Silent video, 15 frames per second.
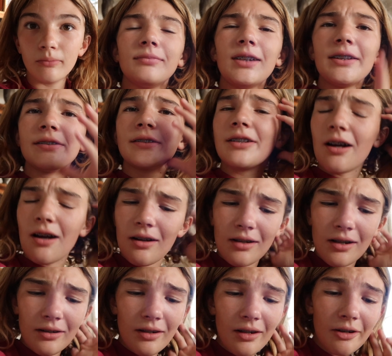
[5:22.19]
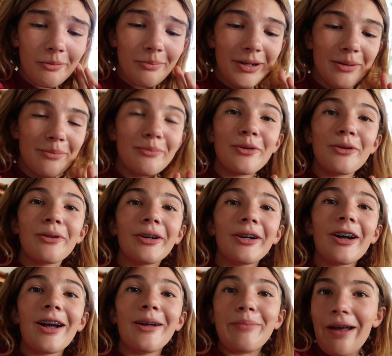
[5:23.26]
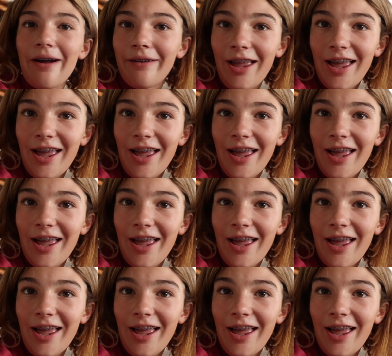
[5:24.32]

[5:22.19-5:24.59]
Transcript: let's talk a little bit more about